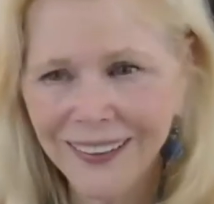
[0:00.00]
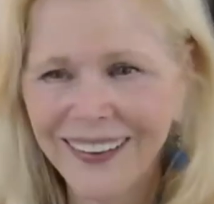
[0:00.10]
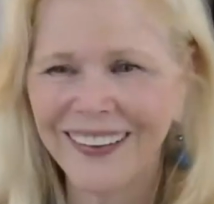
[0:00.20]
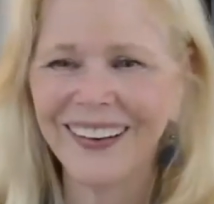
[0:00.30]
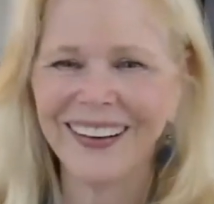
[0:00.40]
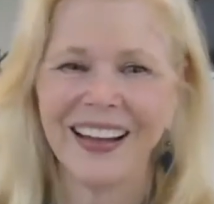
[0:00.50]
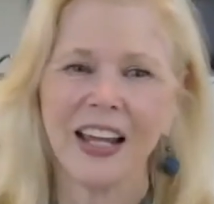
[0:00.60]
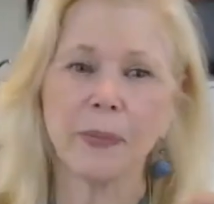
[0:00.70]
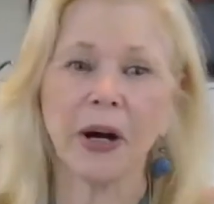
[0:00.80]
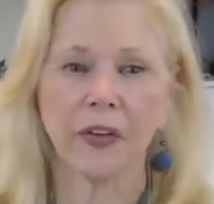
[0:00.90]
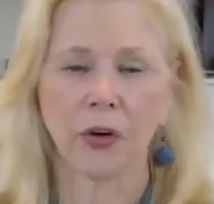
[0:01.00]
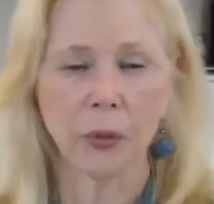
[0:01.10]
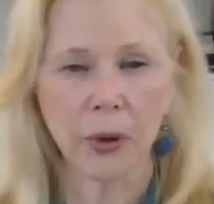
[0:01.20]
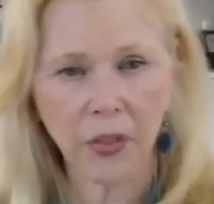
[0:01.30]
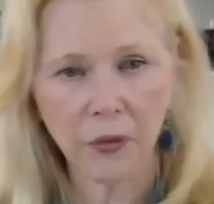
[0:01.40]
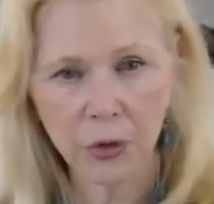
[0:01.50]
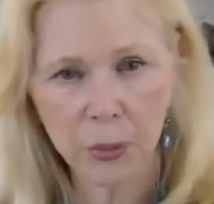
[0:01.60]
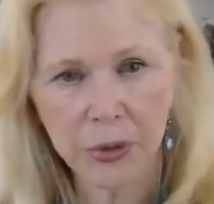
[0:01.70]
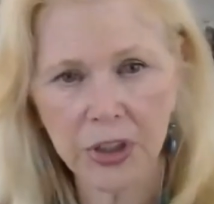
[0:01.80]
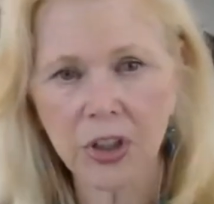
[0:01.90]
am I the only one in the room
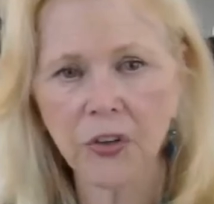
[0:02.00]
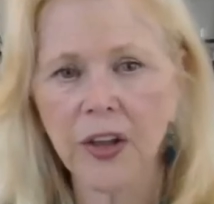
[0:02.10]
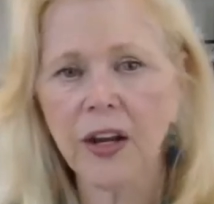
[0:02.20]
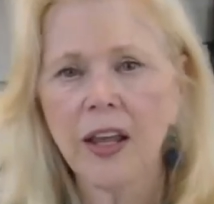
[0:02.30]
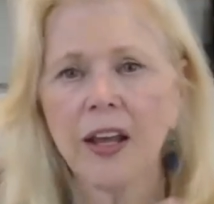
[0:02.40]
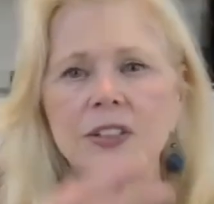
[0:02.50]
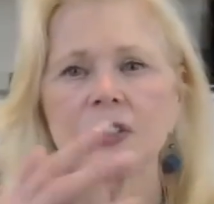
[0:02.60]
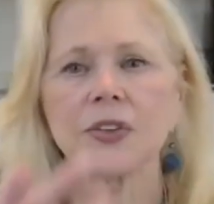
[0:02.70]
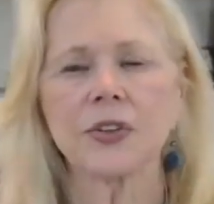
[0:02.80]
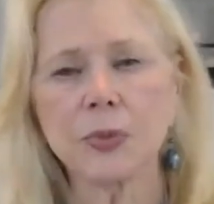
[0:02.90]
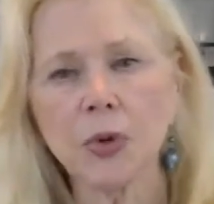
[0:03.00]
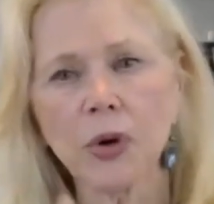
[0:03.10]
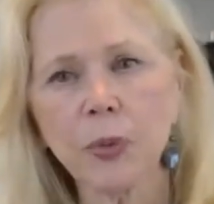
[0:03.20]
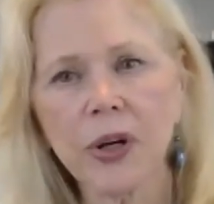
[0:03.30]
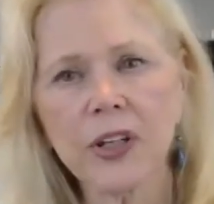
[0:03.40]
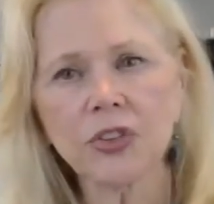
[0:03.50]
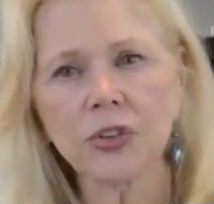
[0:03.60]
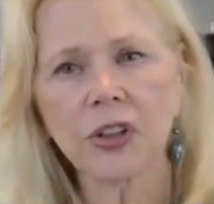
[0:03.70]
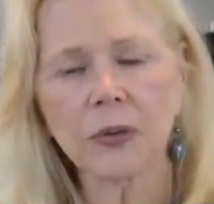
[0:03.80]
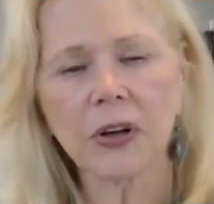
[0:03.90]
who didn't know that? So there's more ways
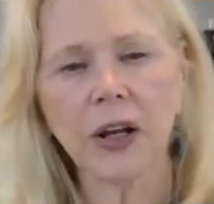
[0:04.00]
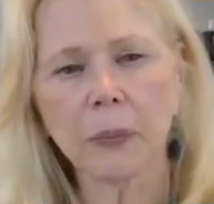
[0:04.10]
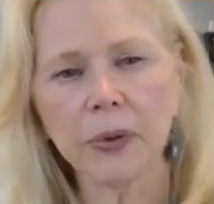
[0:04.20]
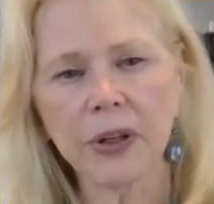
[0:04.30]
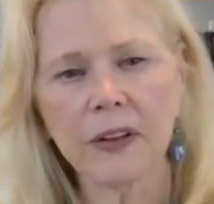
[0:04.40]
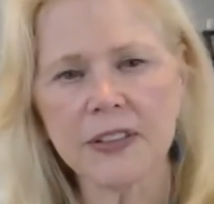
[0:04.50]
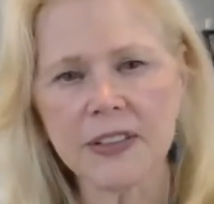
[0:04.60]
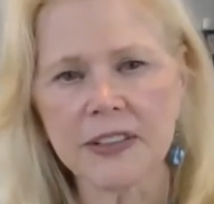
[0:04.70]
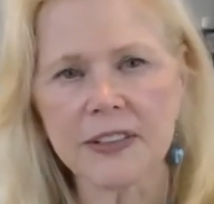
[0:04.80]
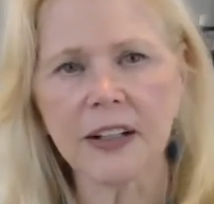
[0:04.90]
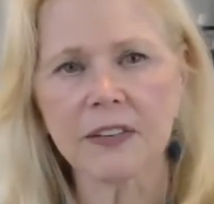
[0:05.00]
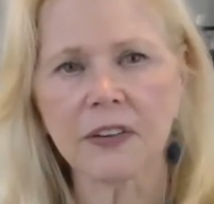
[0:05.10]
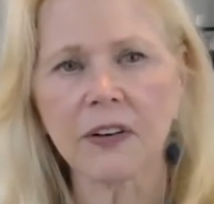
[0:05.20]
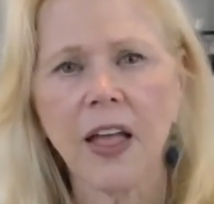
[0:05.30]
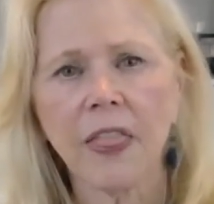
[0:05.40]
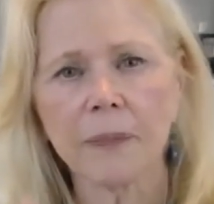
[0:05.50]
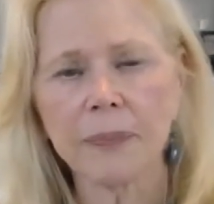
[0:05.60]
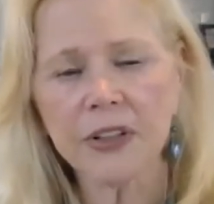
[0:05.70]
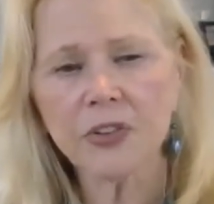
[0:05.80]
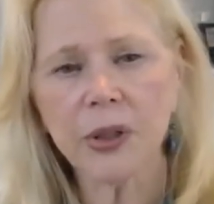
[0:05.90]
you can kind of bring these things out. So the
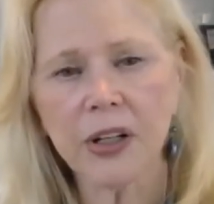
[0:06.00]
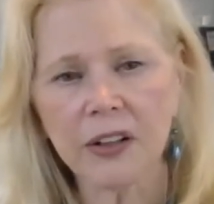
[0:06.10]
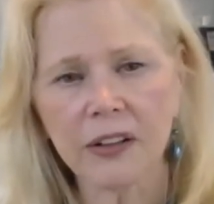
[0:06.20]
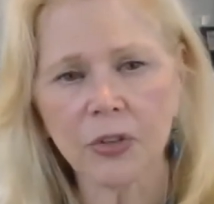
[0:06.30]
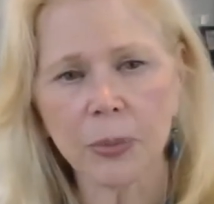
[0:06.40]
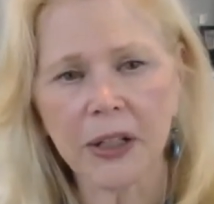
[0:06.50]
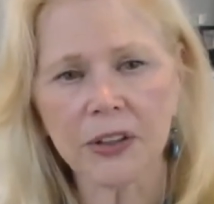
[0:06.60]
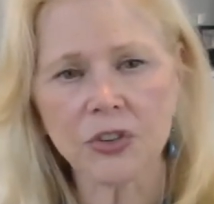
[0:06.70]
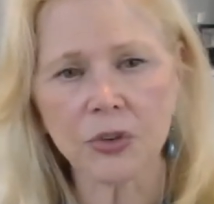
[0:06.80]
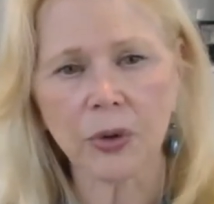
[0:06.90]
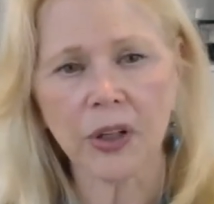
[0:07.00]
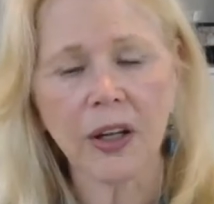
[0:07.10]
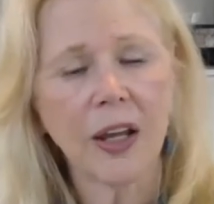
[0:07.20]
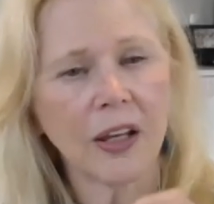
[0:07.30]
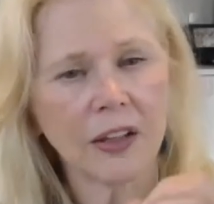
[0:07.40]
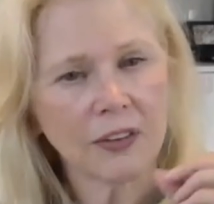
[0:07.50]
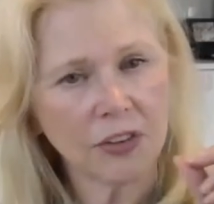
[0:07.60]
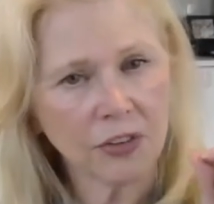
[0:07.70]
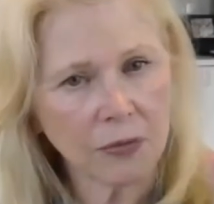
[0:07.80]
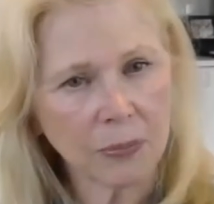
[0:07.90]
best way to deliver backstory is
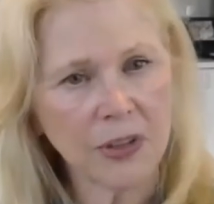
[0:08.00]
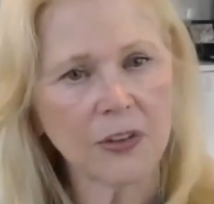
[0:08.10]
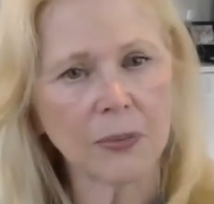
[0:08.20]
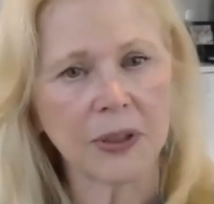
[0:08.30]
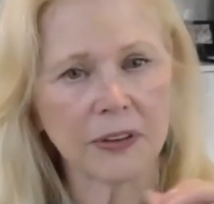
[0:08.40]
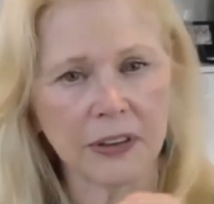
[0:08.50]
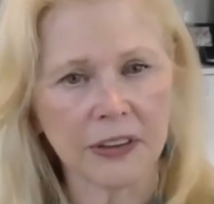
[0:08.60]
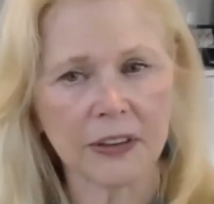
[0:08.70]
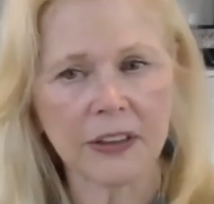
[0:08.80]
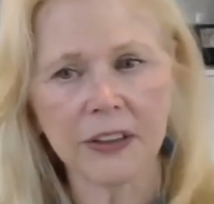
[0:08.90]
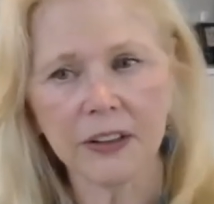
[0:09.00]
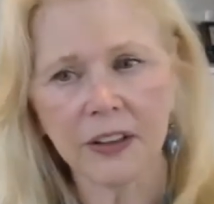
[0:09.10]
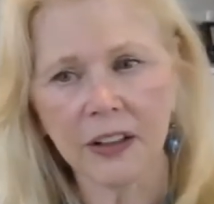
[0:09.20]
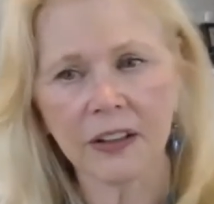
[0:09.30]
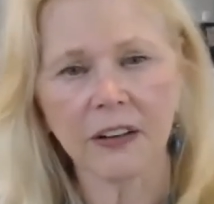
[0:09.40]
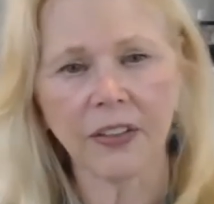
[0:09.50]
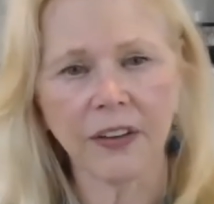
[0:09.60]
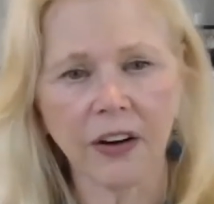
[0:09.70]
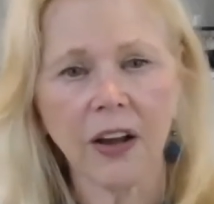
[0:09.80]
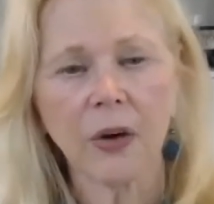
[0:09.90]
just piecemeal, a little here and a little
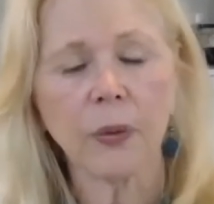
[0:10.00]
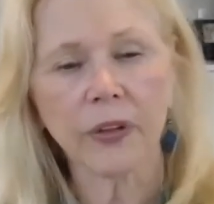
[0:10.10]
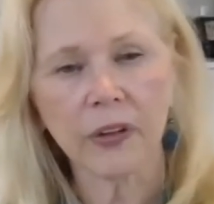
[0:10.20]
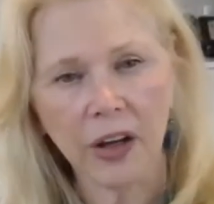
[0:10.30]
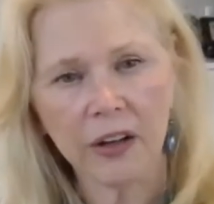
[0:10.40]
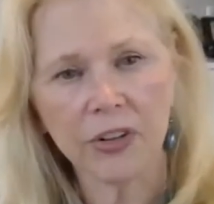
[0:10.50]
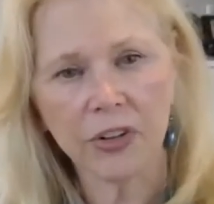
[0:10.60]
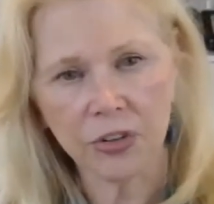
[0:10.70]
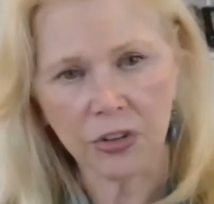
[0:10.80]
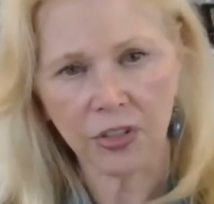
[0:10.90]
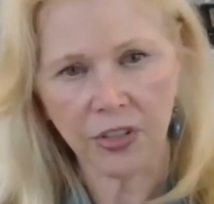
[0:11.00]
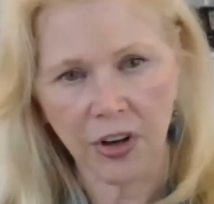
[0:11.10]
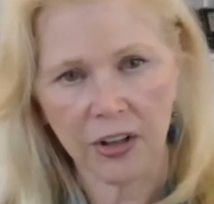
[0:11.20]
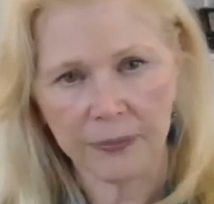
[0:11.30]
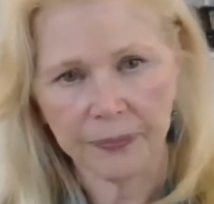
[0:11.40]
there with a lot of internal thought.